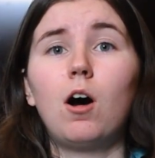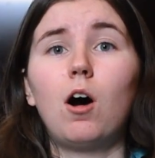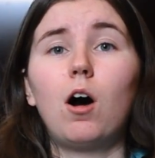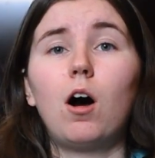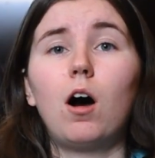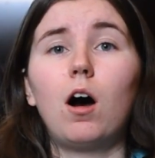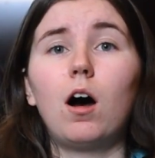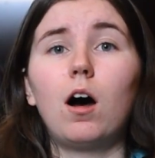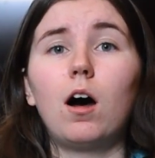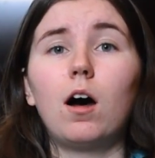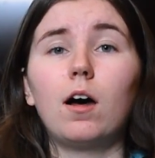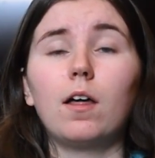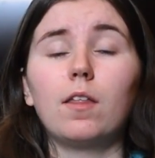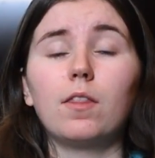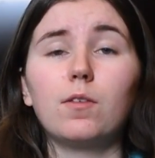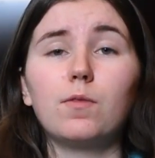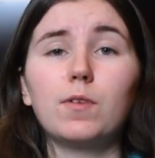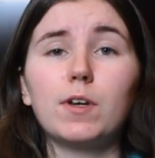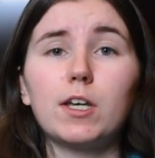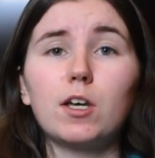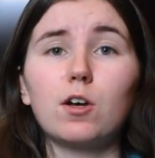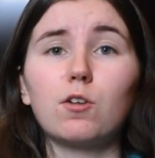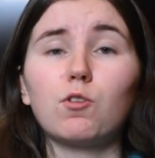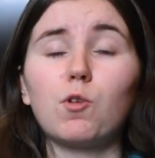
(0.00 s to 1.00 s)
the
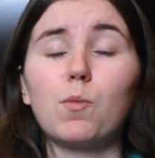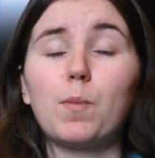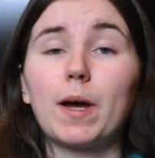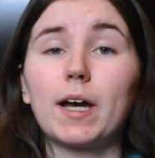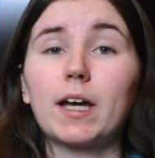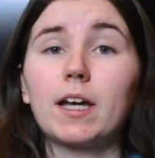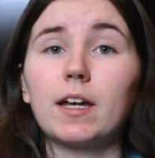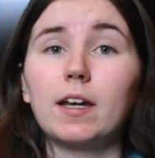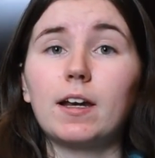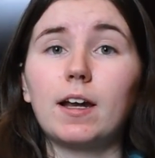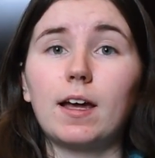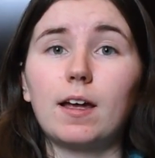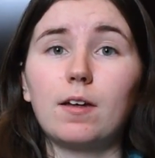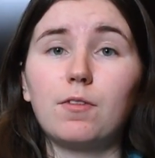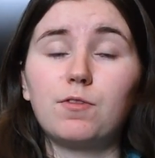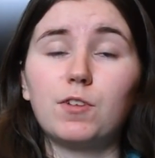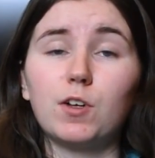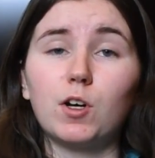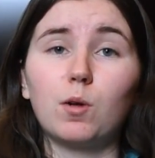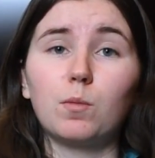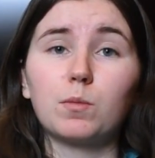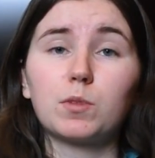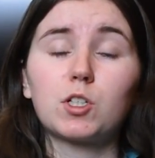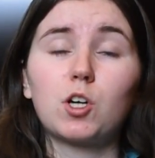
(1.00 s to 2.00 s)
video Rebecca and I
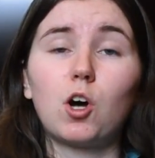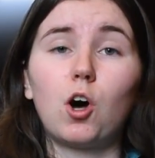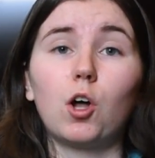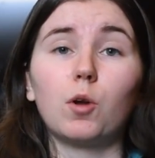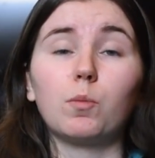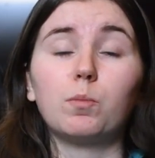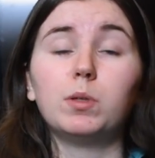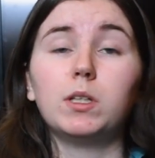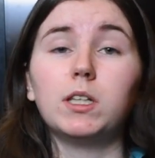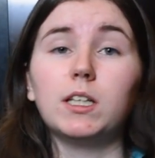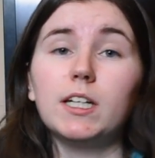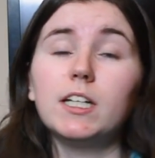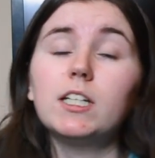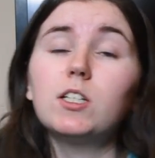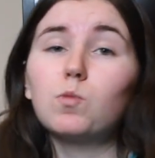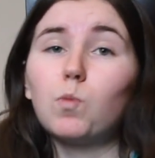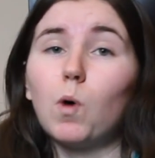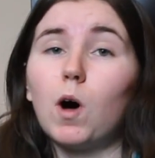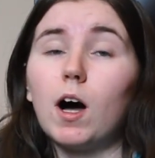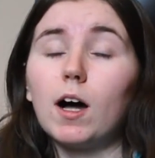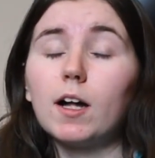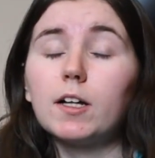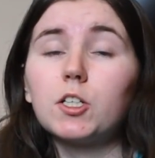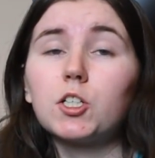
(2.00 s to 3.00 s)
filmed called please
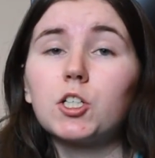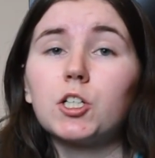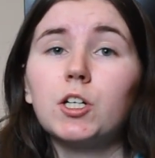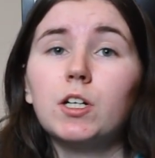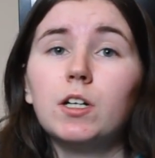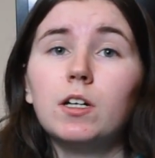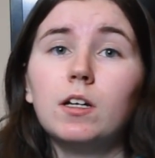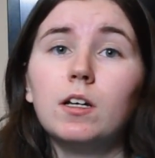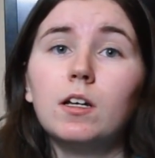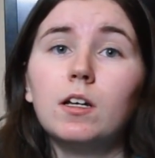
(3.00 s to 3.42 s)
watch